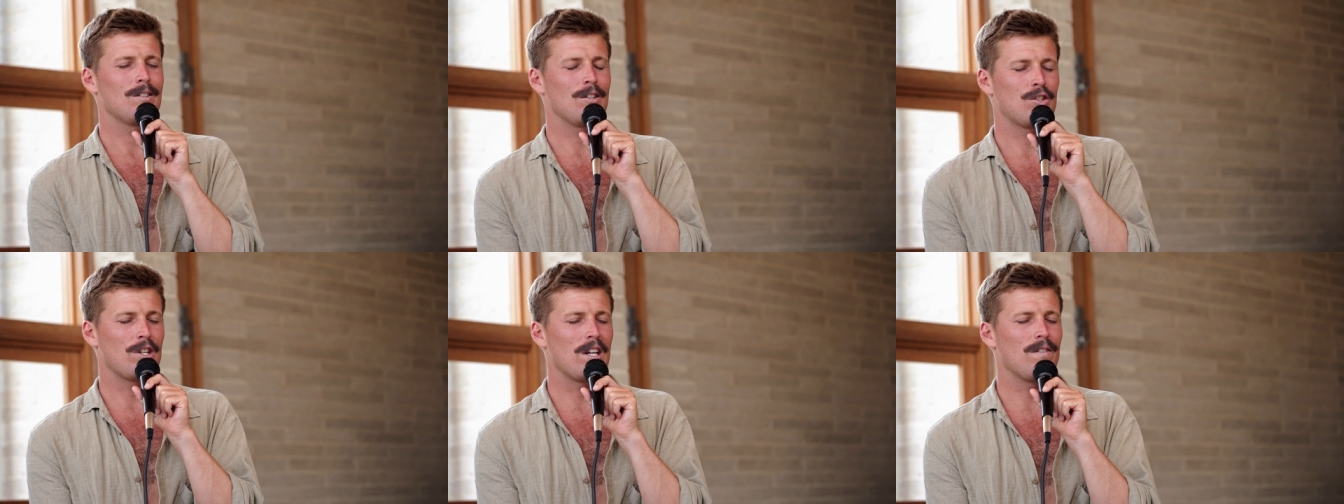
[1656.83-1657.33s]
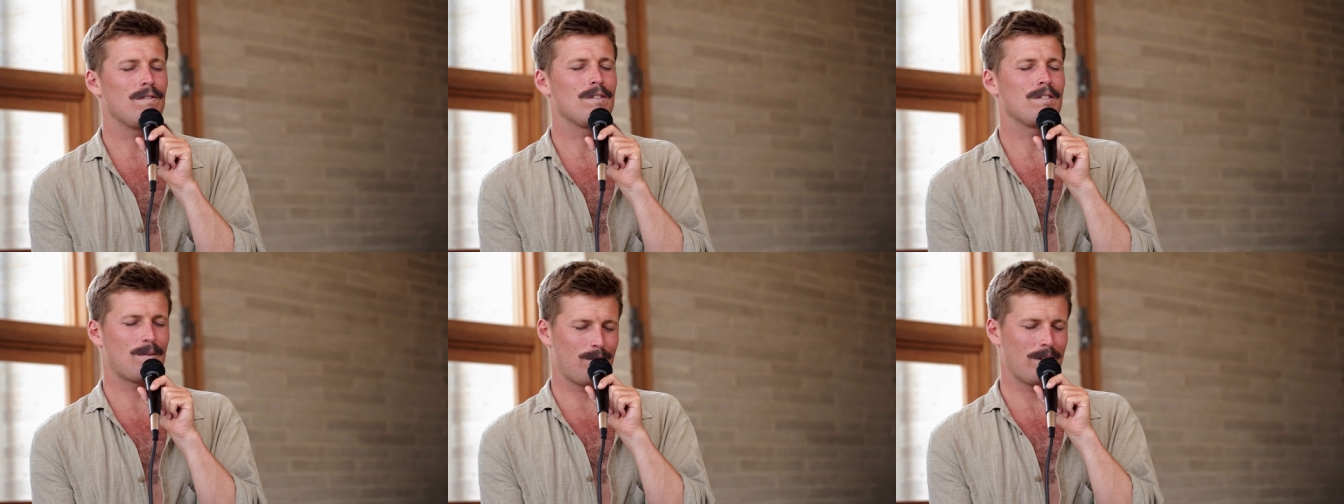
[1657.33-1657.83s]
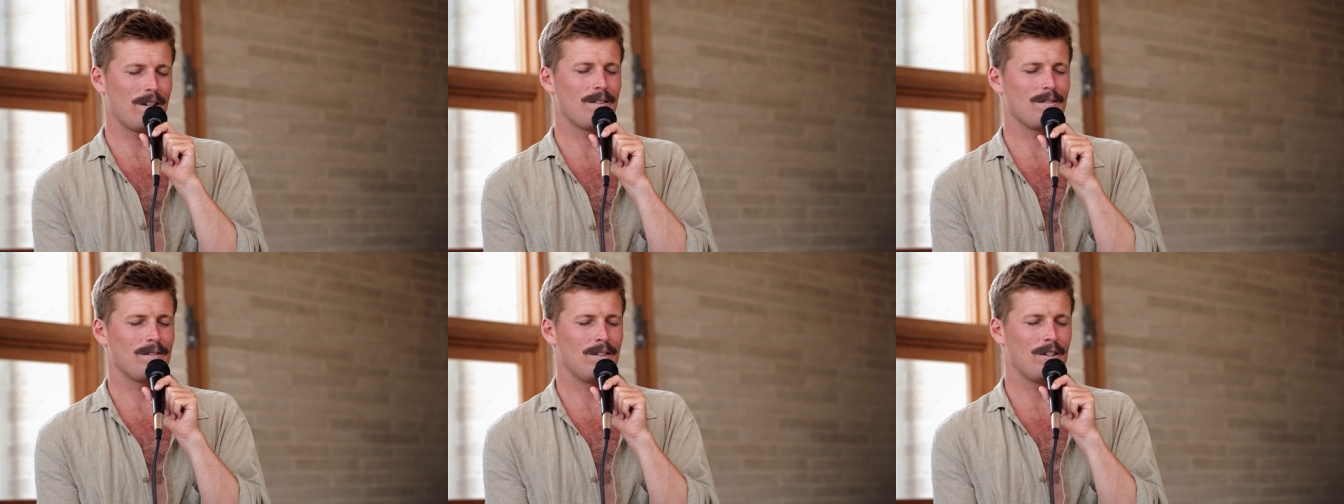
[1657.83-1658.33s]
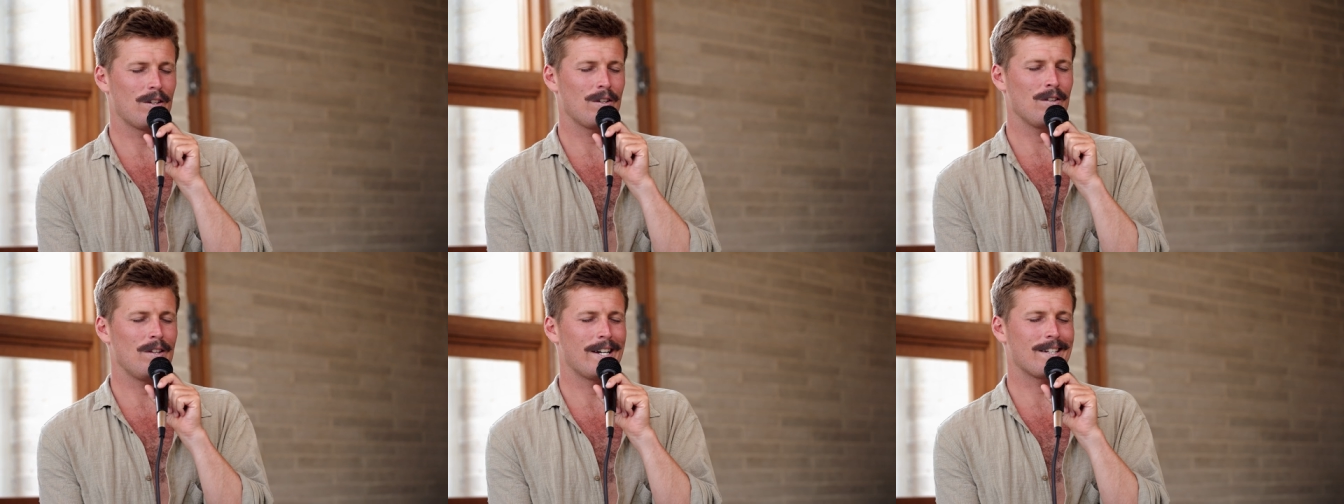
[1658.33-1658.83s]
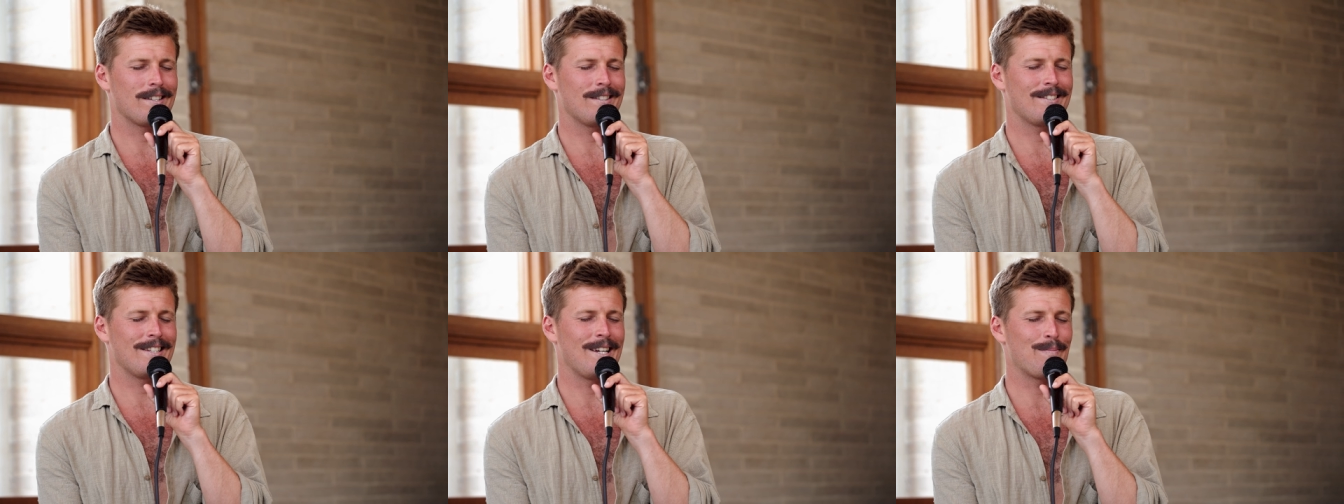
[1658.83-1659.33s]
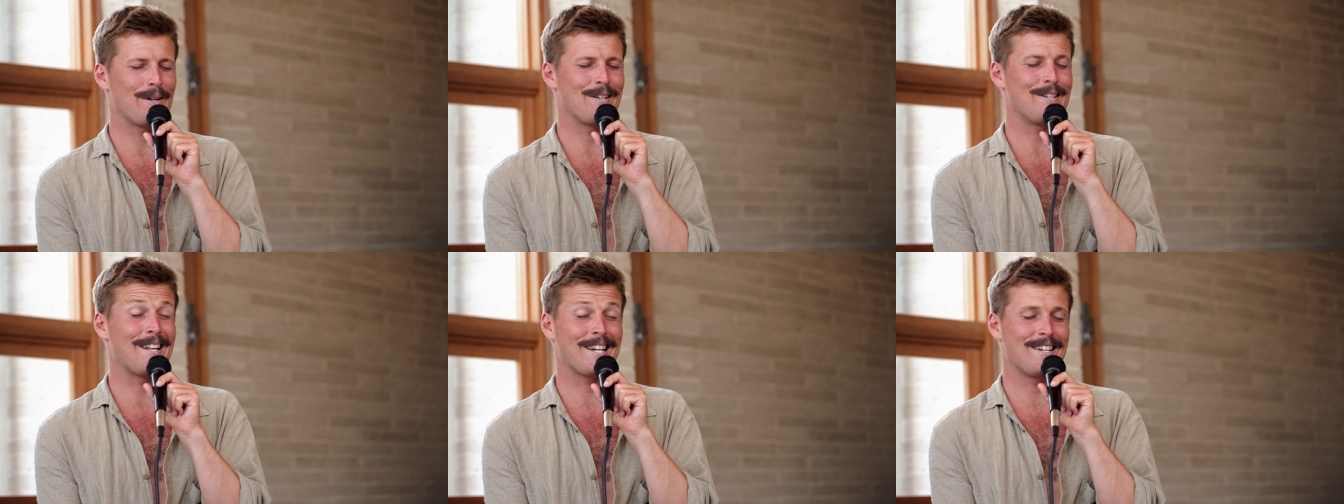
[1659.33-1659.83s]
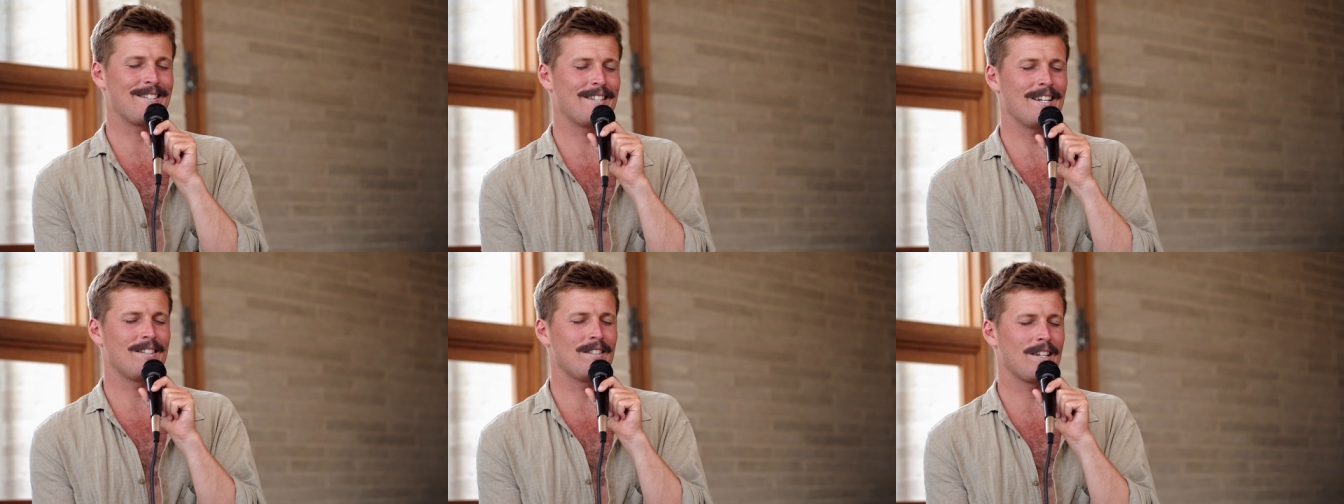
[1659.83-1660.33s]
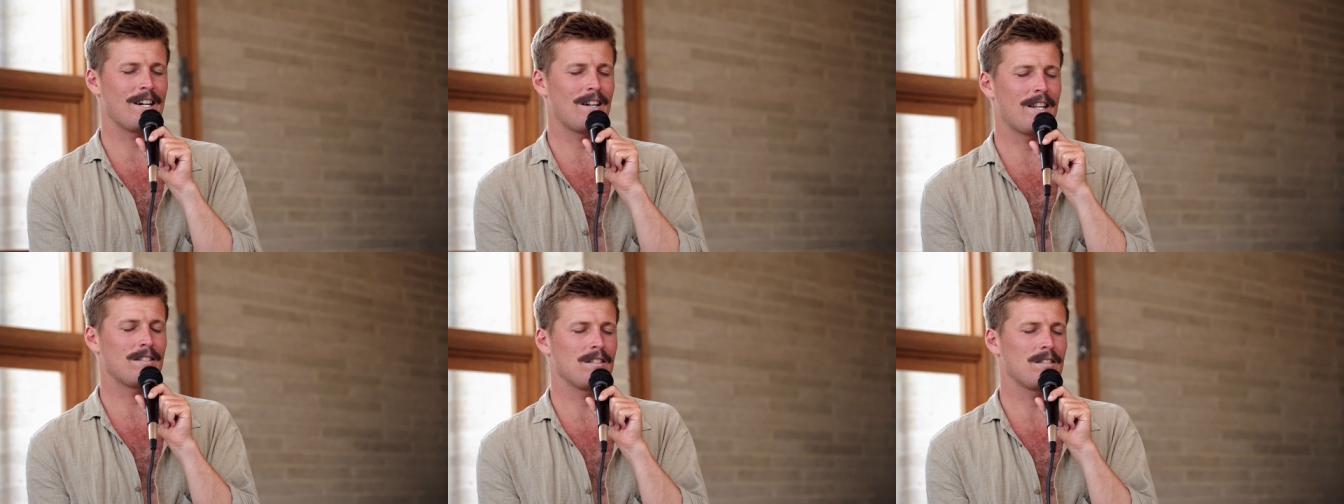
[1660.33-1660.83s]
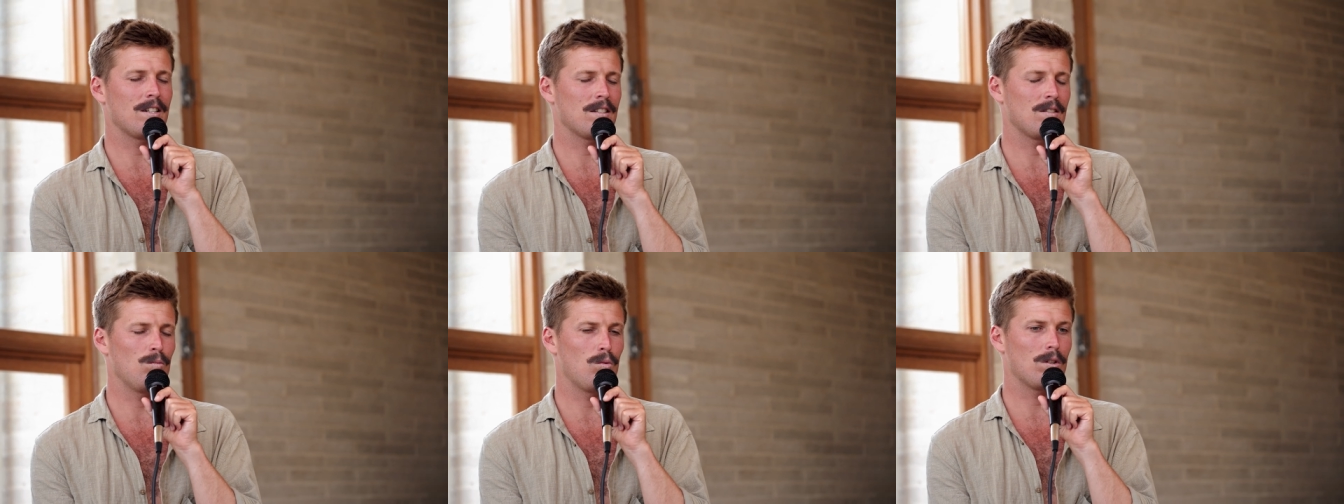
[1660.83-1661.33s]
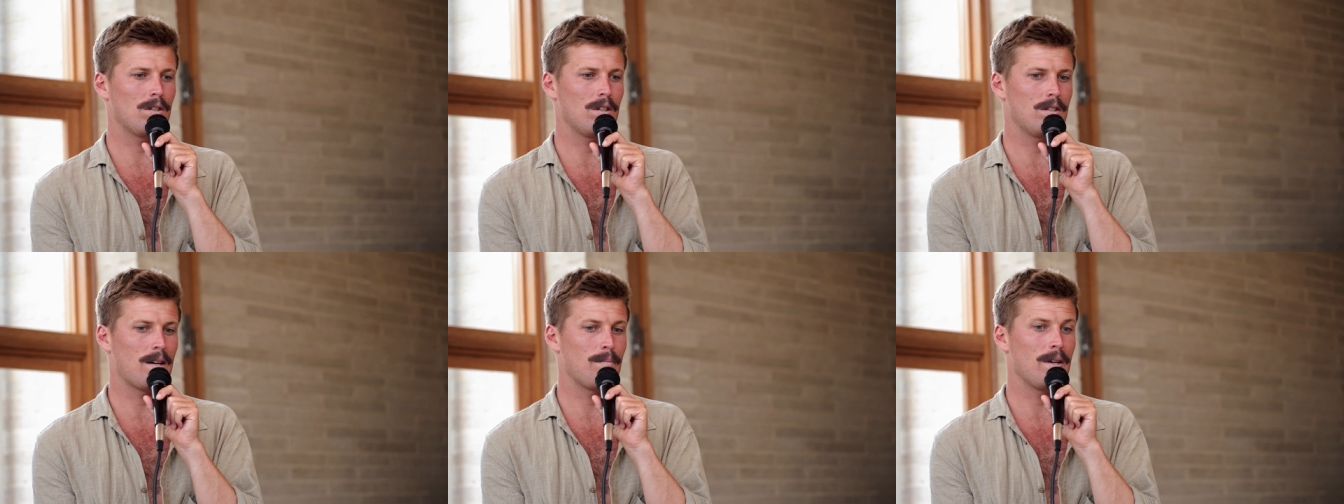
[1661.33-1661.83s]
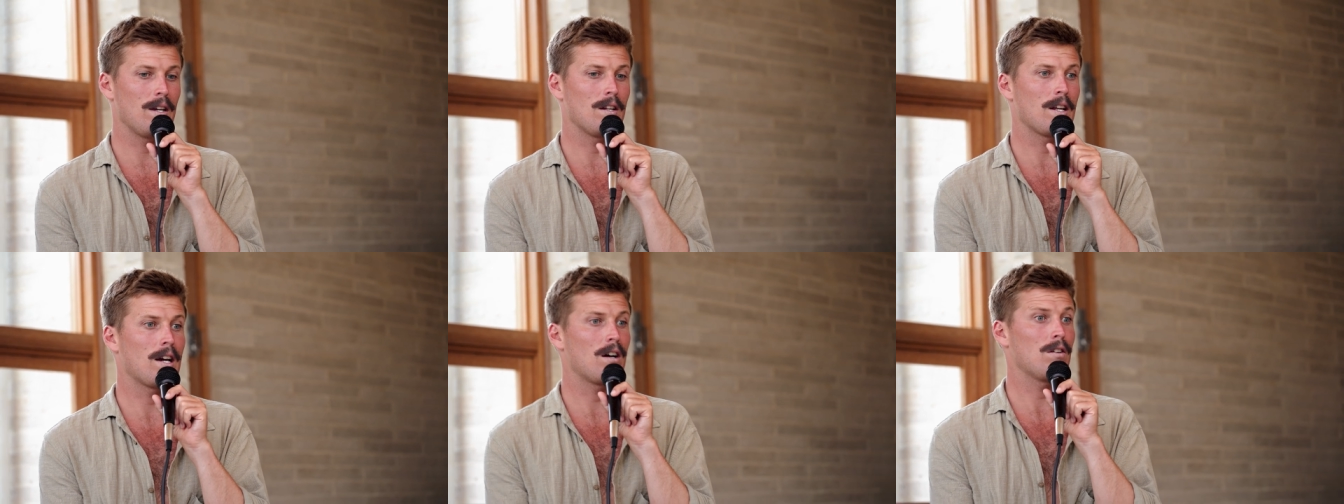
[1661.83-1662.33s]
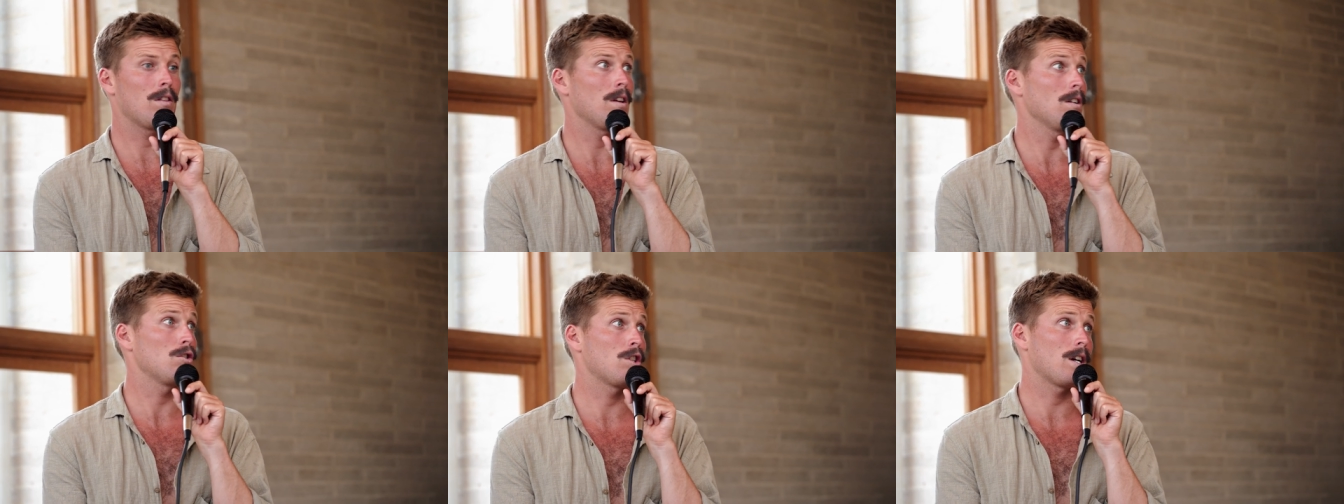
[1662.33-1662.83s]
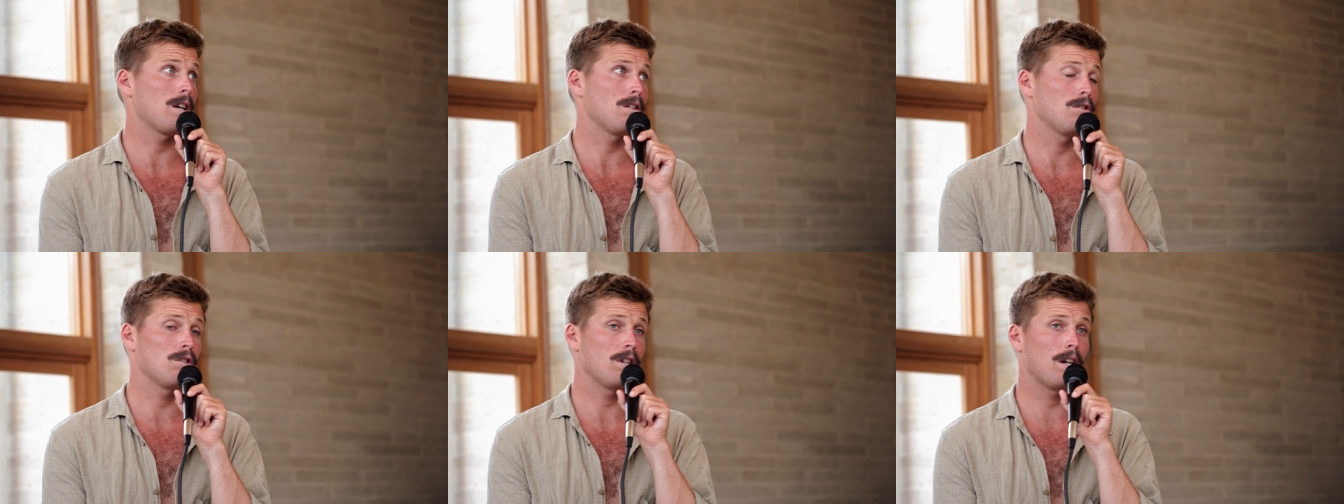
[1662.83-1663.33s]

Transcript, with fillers: achieved something, you know, like to see. But like you said, scared of that success and what does that mean and how do things change?